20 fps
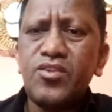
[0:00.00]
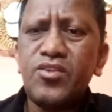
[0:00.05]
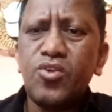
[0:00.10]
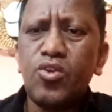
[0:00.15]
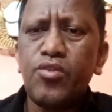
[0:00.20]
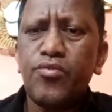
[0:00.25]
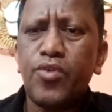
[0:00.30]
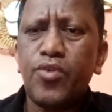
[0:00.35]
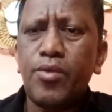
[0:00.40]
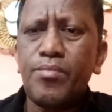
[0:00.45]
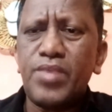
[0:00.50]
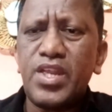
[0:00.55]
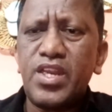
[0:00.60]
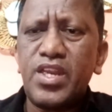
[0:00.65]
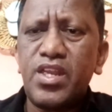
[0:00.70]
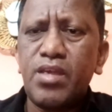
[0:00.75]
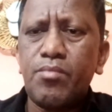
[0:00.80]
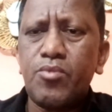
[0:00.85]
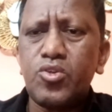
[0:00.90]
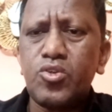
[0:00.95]
uniform
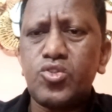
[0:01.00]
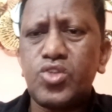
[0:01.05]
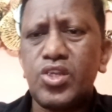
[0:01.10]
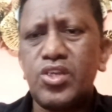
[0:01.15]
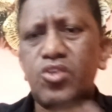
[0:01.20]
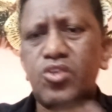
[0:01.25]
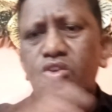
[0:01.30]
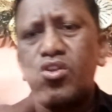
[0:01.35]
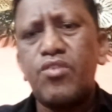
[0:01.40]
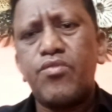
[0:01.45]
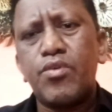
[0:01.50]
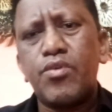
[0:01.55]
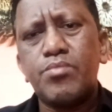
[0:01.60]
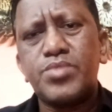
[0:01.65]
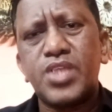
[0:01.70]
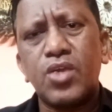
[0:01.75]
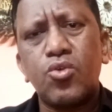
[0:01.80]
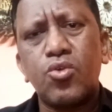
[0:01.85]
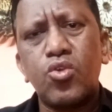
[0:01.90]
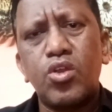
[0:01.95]
linear motion, uniform
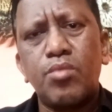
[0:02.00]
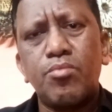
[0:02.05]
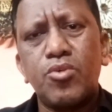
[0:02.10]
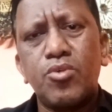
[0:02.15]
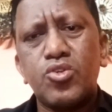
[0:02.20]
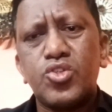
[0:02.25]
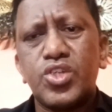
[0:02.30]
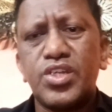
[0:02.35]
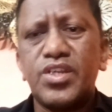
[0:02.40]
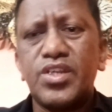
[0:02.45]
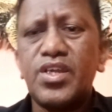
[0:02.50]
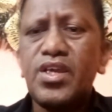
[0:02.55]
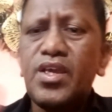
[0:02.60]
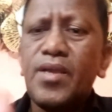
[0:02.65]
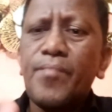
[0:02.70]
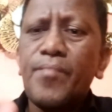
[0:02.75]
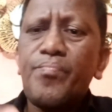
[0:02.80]
circular motion,